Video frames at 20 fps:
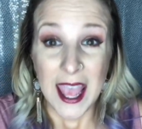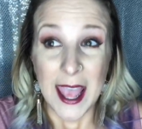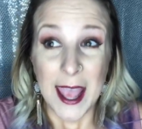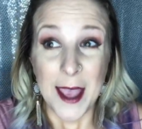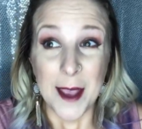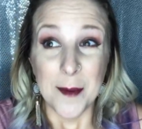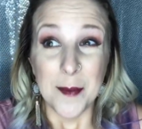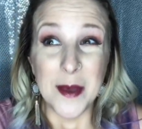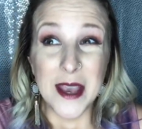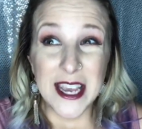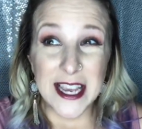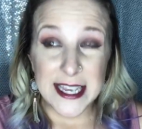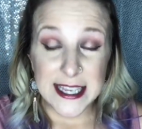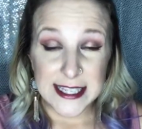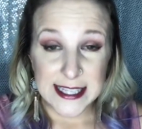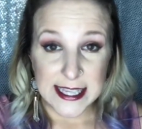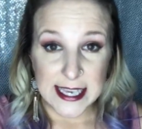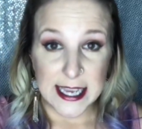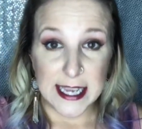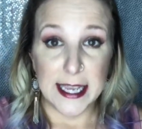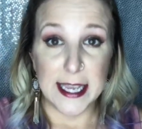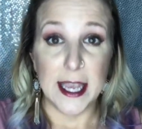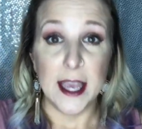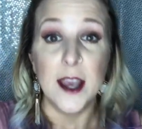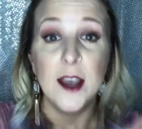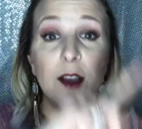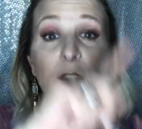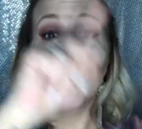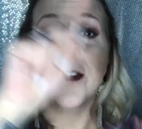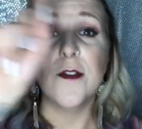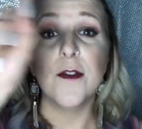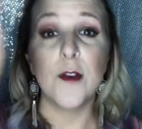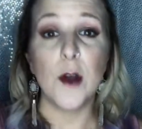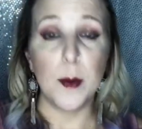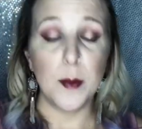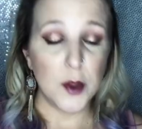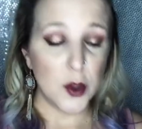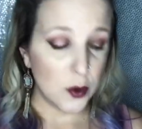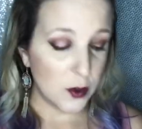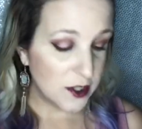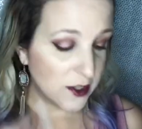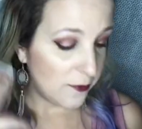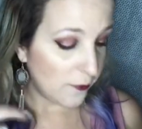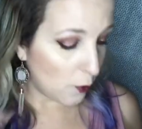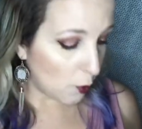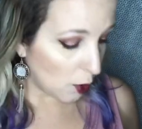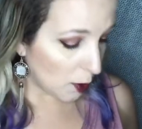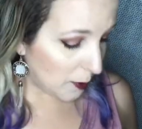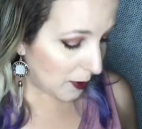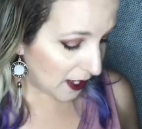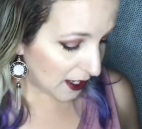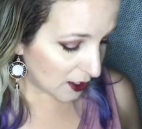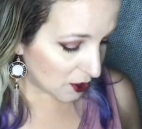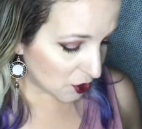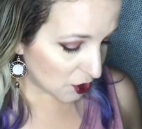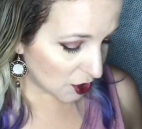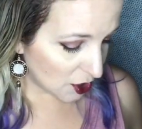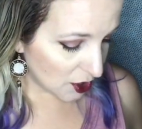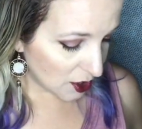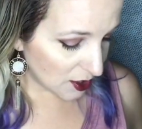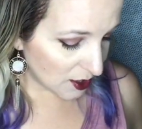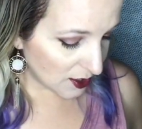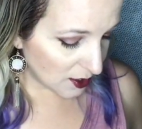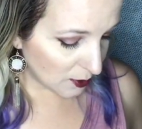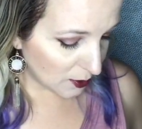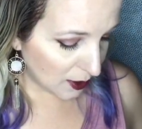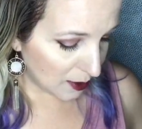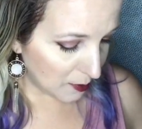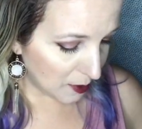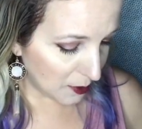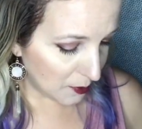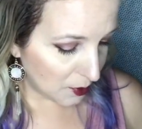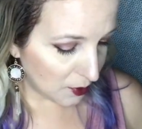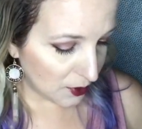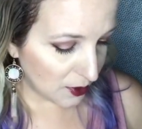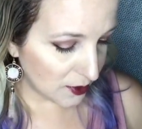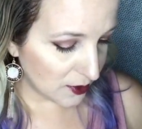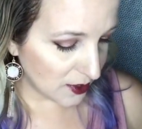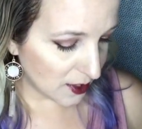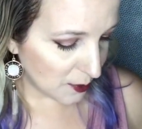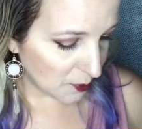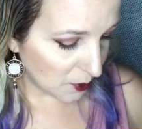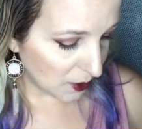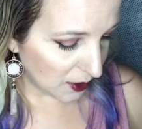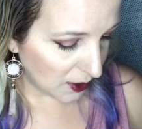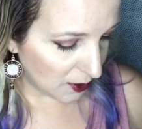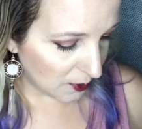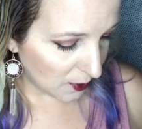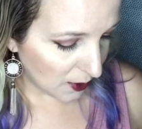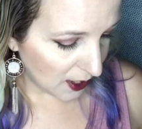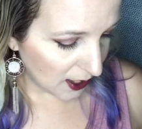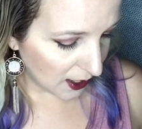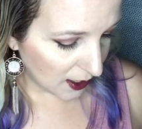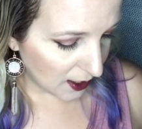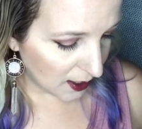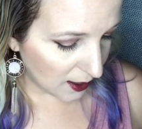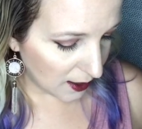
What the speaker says: biggest thing from those 4 pictures, so let me pull those up really quick.